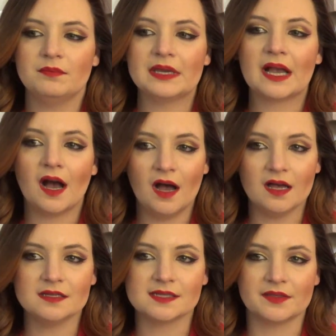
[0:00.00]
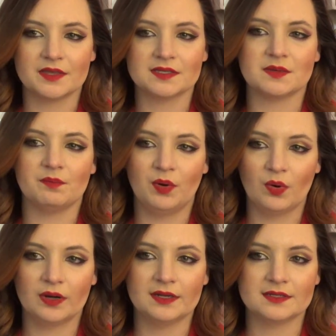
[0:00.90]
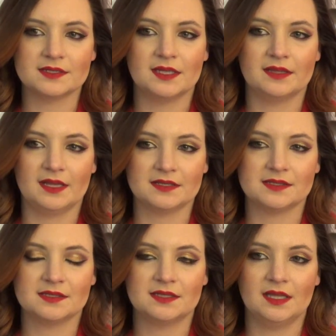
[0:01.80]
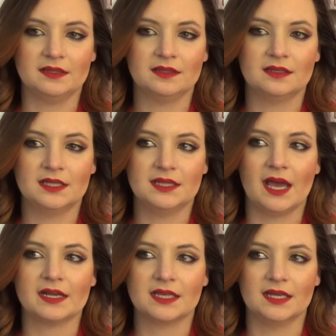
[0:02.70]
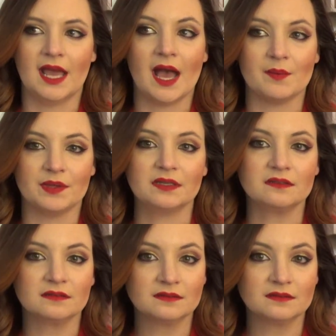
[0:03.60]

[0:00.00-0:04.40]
because I think it's important that that can happen,